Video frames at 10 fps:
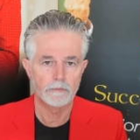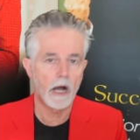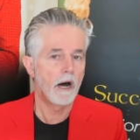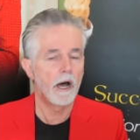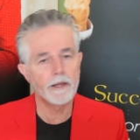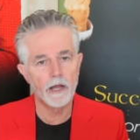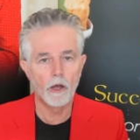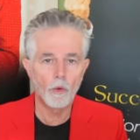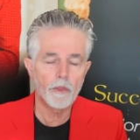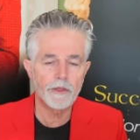I
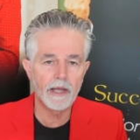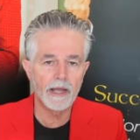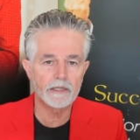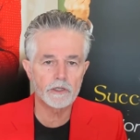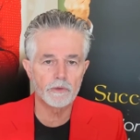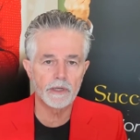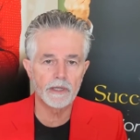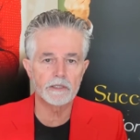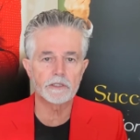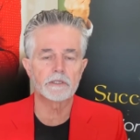know what the answer
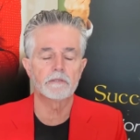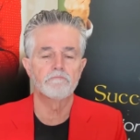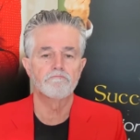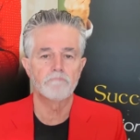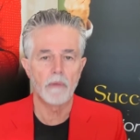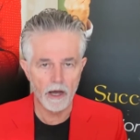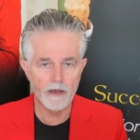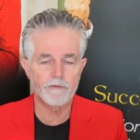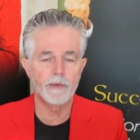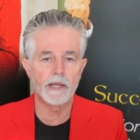is.
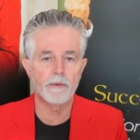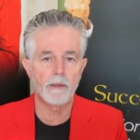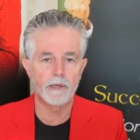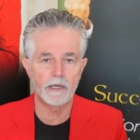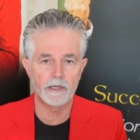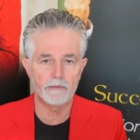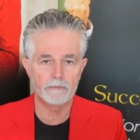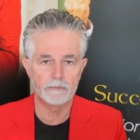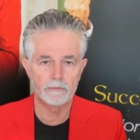I've made my mind up.